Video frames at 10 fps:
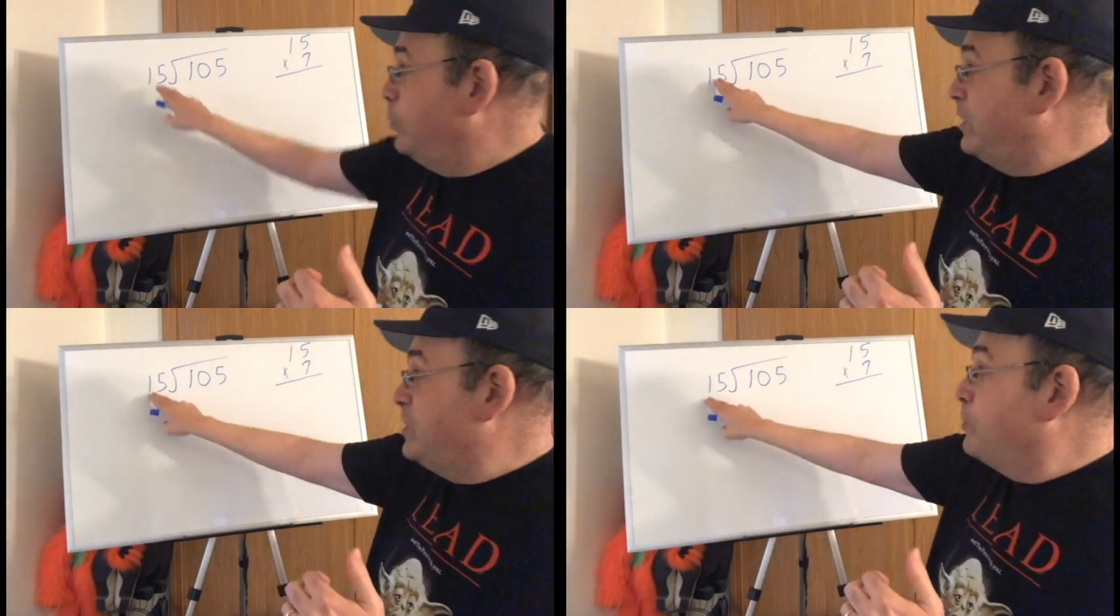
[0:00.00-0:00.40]

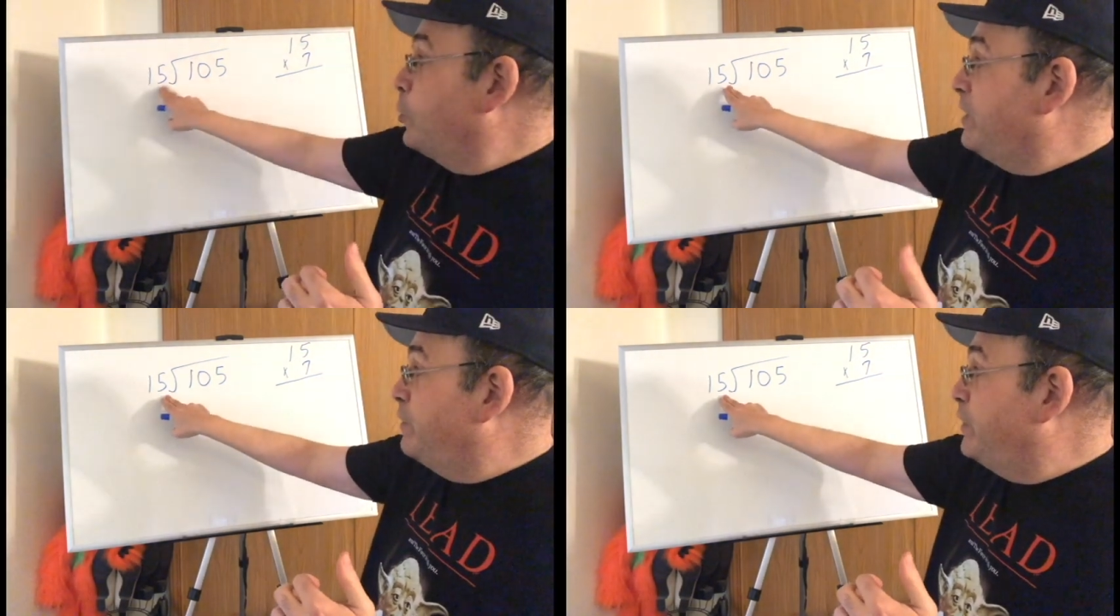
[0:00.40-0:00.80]
which is
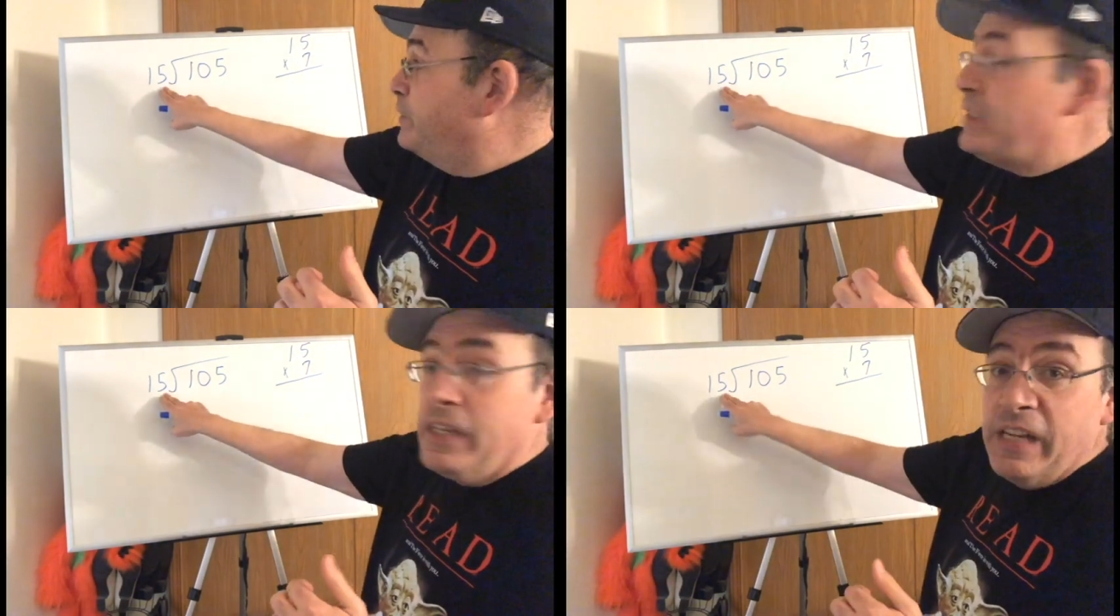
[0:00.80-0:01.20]
more than
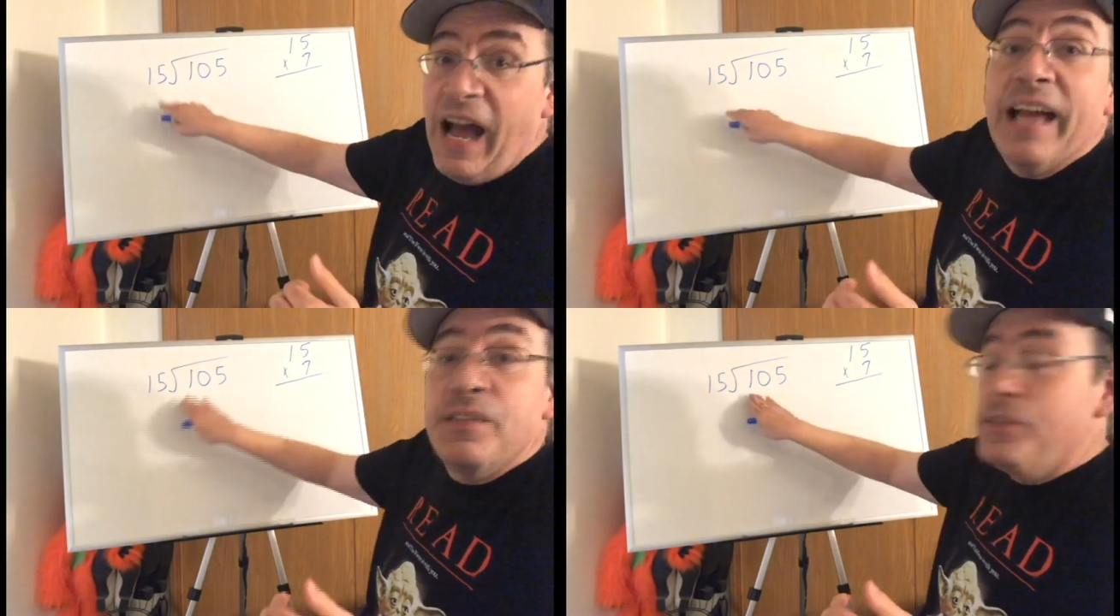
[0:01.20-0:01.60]

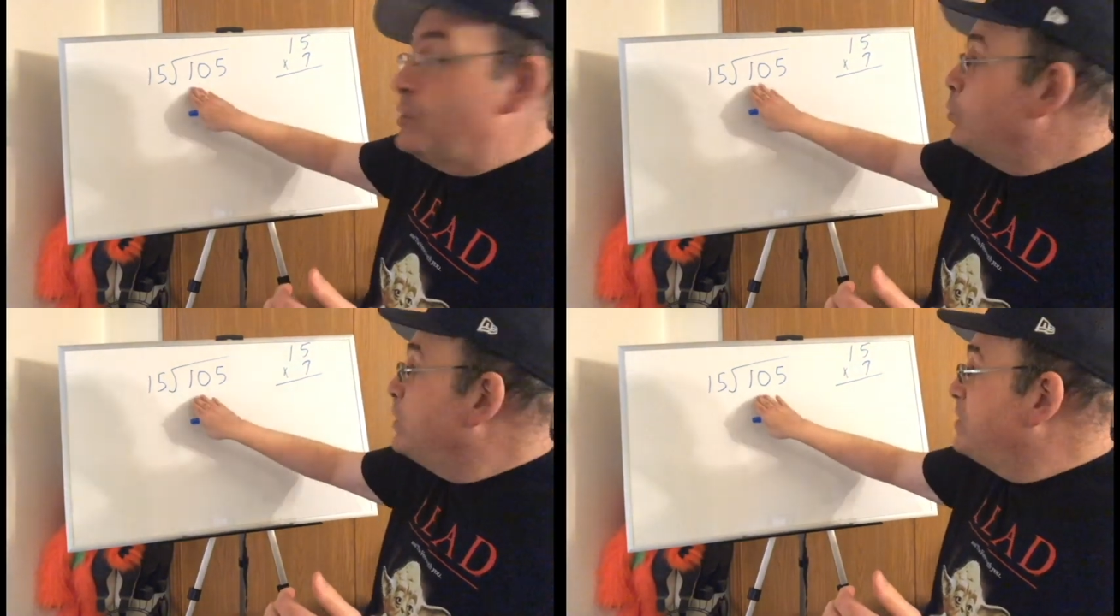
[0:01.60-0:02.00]
15, I
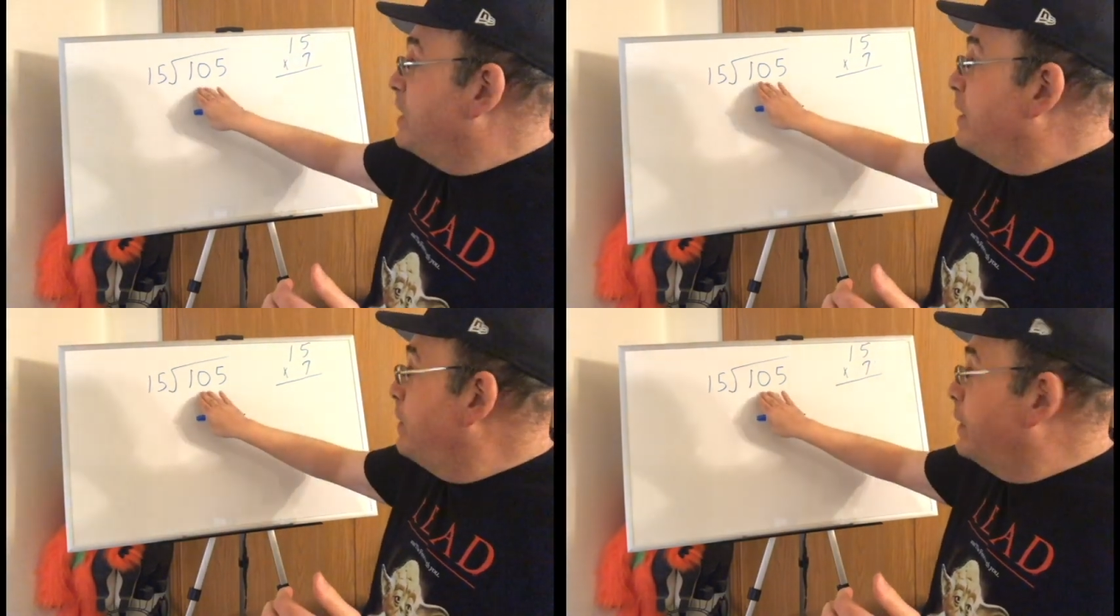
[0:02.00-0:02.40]
still was
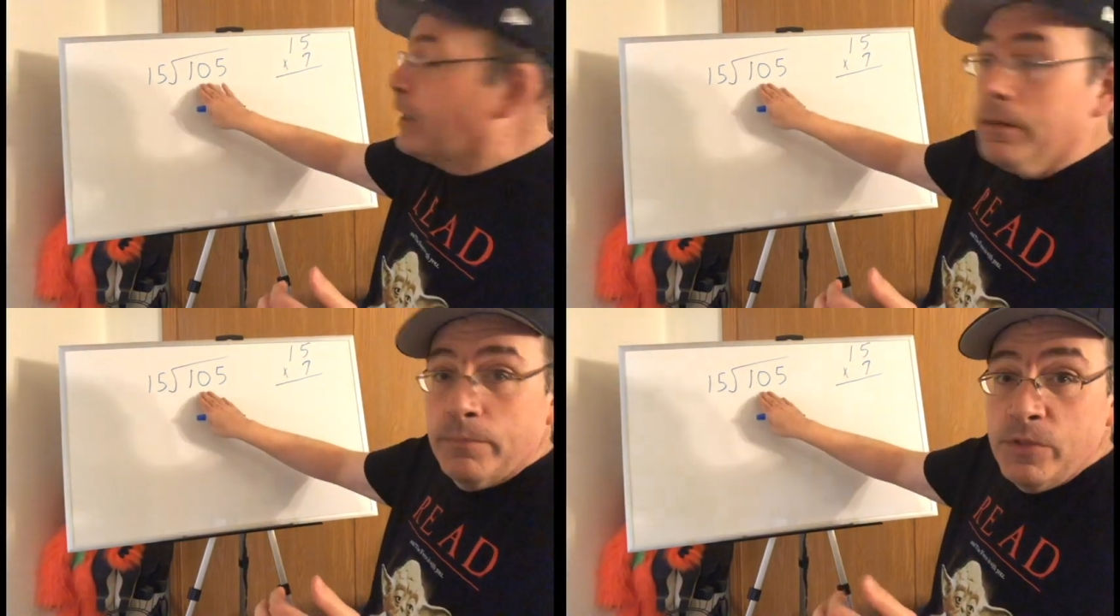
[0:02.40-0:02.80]
not
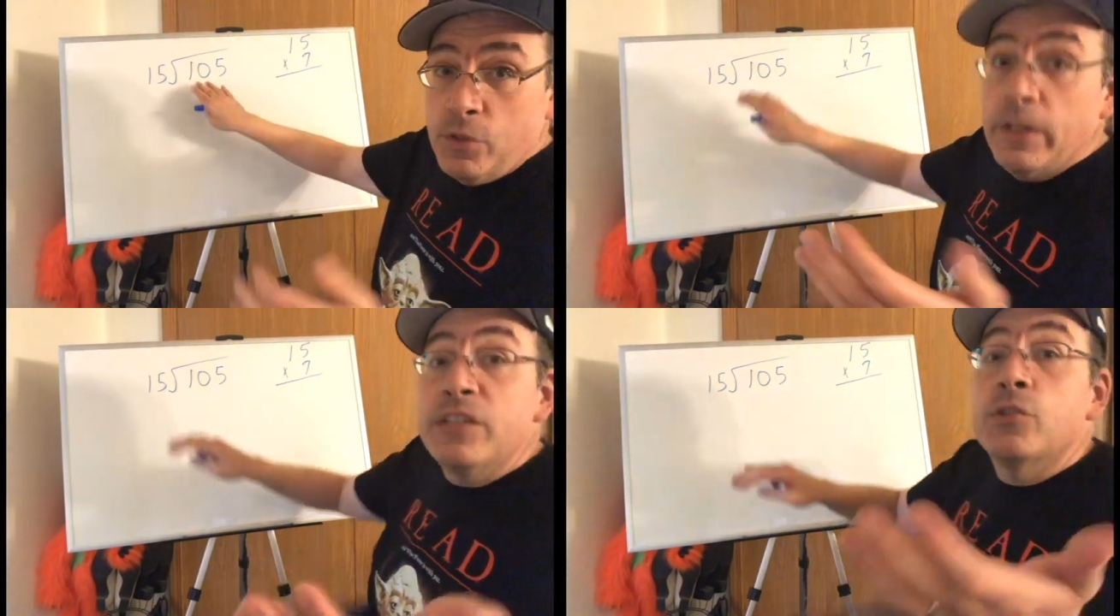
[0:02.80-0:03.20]
there.
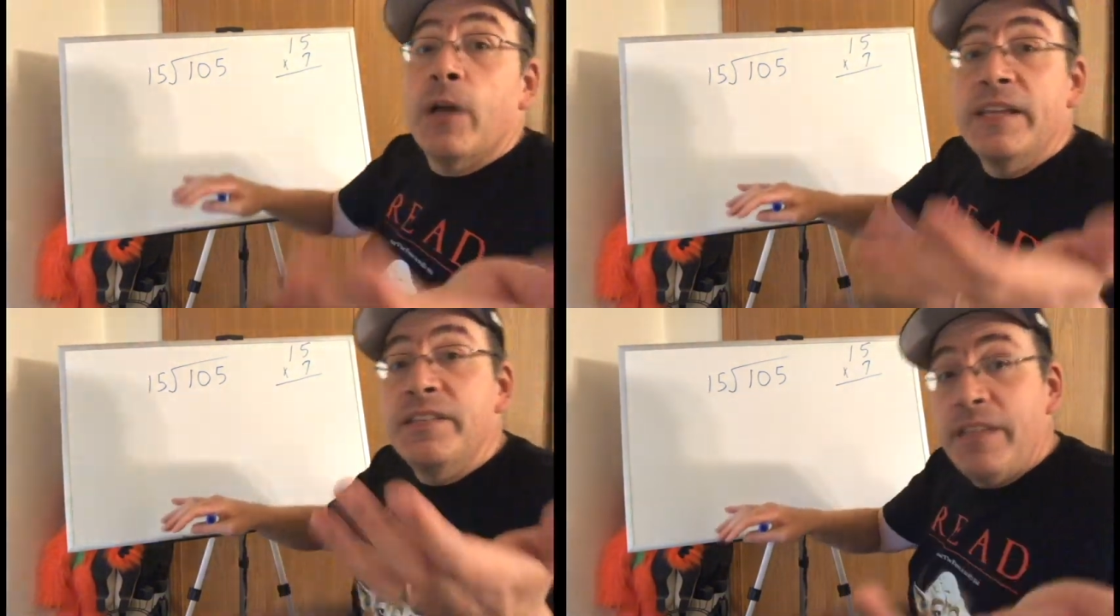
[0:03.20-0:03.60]
So let's
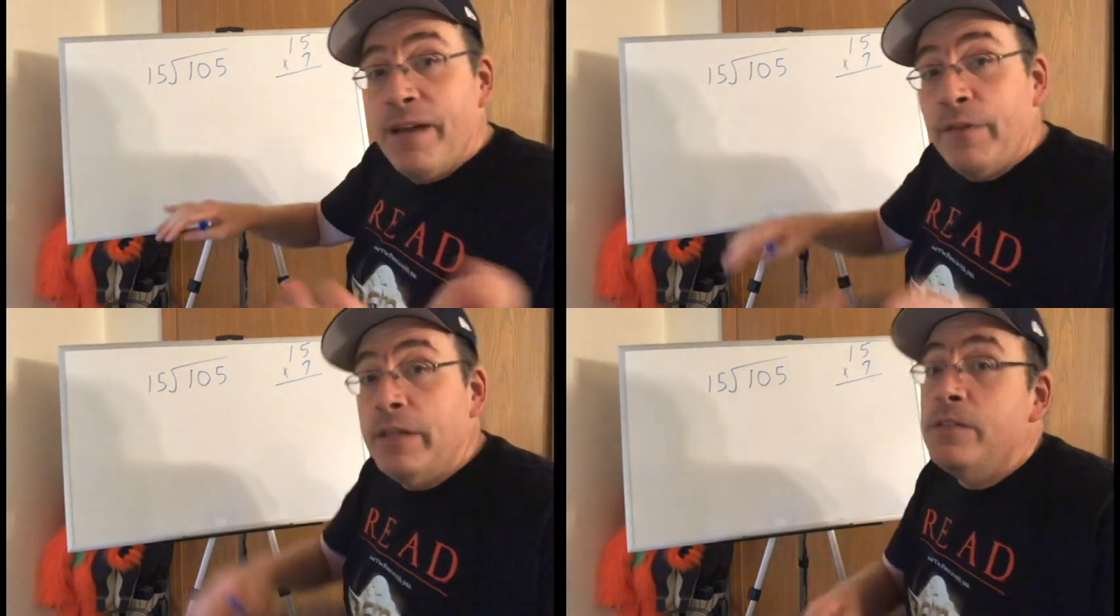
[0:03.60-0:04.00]
try
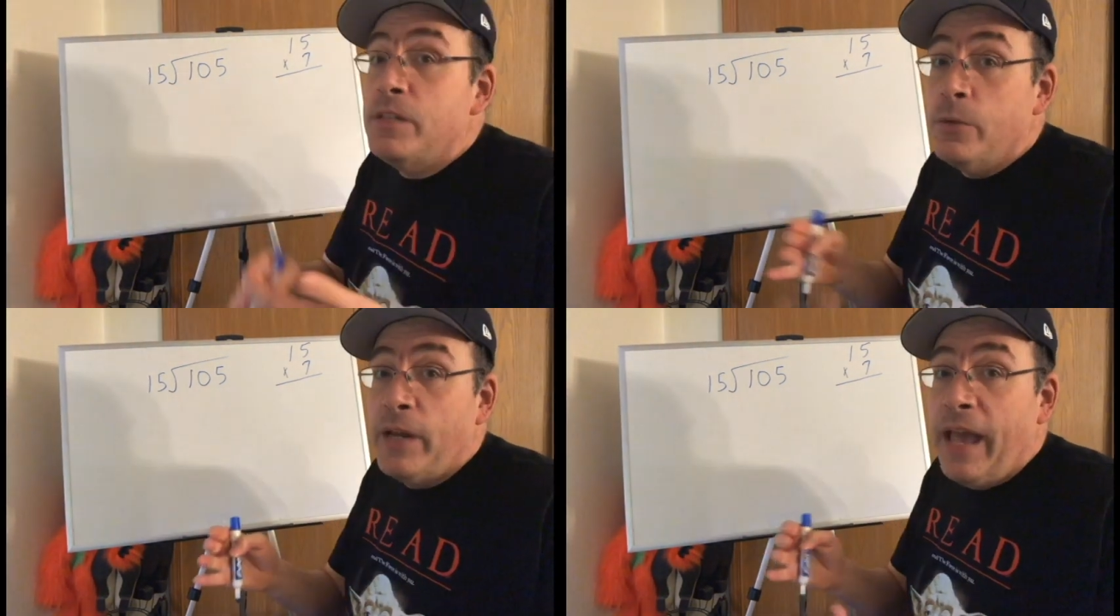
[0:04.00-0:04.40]
7 and
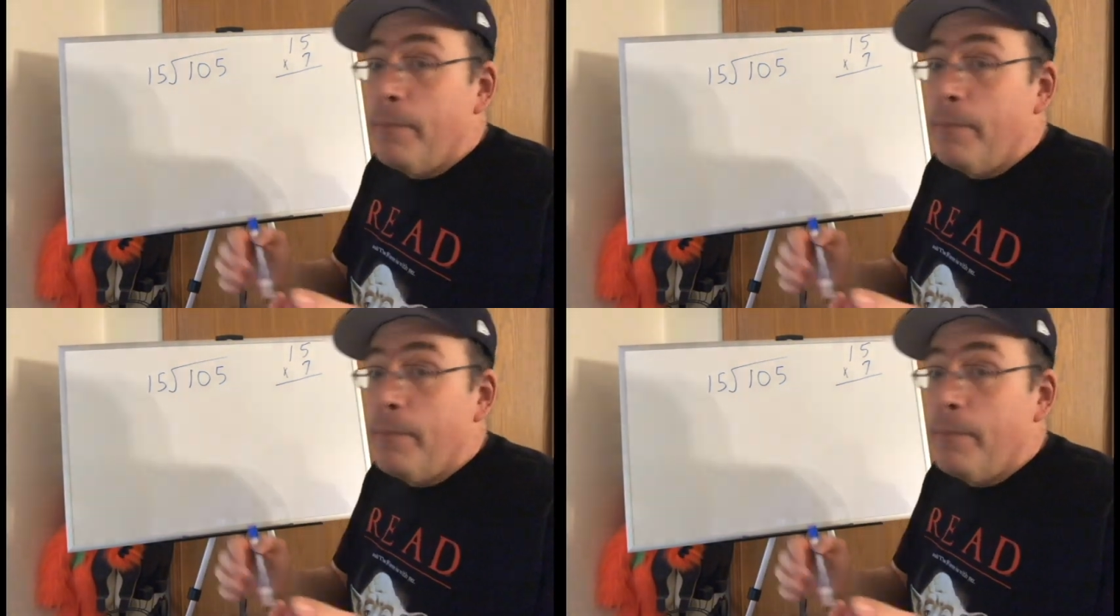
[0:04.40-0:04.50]
see what